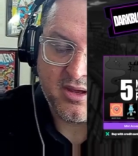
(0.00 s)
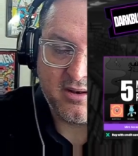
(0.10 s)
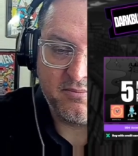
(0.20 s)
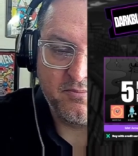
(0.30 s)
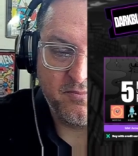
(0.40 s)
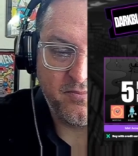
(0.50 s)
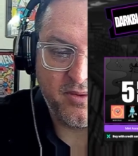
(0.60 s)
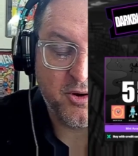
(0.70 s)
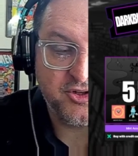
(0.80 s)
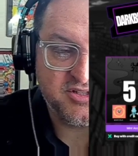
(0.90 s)
can
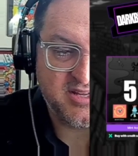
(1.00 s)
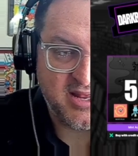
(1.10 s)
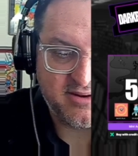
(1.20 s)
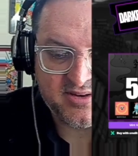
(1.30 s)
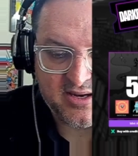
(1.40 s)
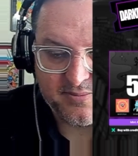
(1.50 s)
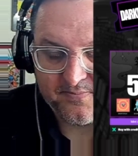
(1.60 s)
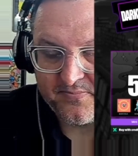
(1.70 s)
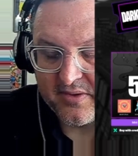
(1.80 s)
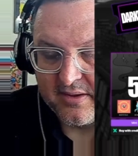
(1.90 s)
purchase the NFT.
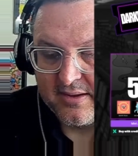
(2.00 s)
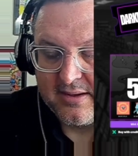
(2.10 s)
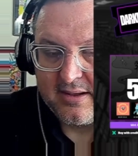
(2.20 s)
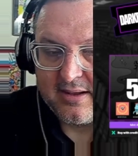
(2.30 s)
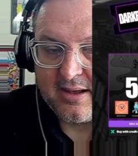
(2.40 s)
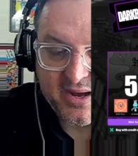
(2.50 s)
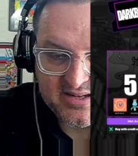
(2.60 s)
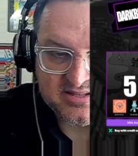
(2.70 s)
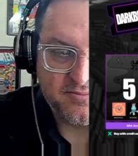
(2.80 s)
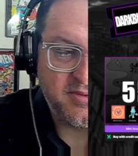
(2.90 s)

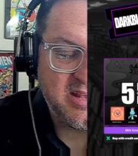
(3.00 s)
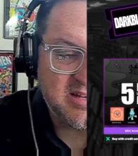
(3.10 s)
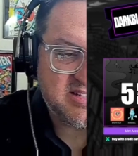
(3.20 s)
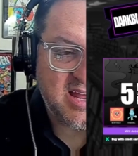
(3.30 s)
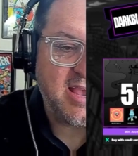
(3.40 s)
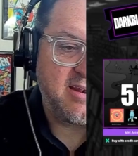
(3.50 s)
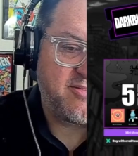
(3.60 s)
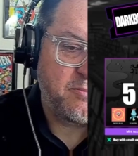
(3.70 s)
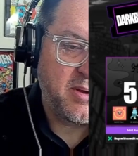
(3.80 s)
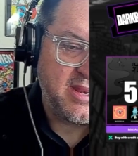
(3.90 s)
But inside
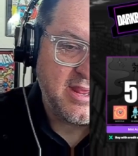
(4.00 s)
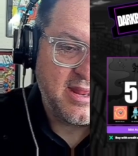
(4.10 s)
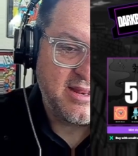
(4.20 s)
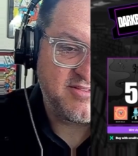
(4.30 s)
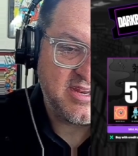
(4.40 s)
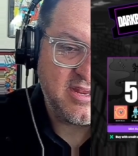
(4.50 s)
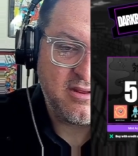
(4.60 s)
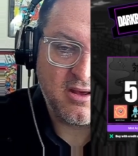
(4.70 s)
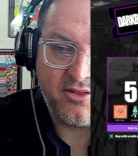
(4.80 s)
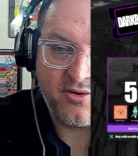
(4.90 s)
of the Buddy NFT,
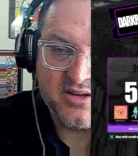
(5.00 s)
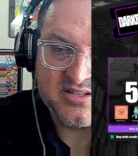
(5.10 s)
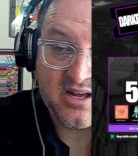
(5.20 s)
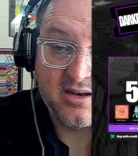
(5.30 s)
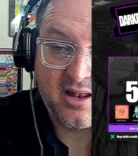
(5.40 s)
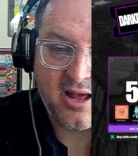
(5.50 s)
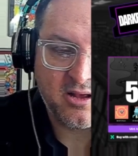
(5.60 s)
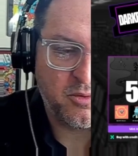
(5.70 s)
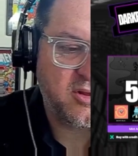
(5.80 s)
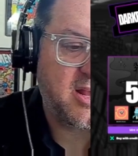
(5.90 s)
there is
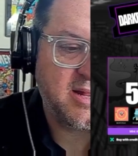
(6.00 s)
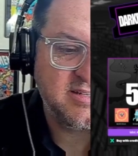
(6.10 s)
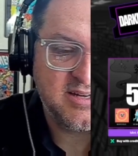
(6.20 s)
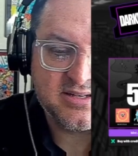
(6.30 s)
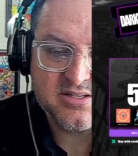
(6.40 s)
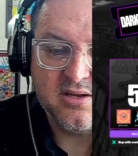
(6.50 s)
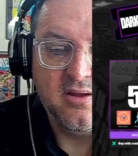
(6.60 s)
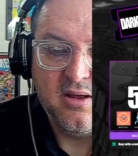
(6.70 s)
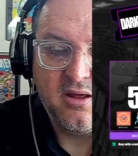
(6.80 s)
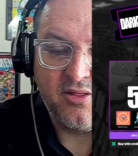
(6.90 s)
unlockable content.
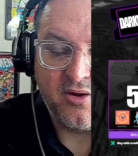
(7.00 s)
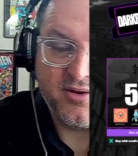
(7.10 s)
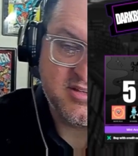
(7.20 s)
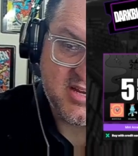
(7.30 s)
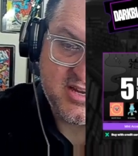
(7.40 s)
There is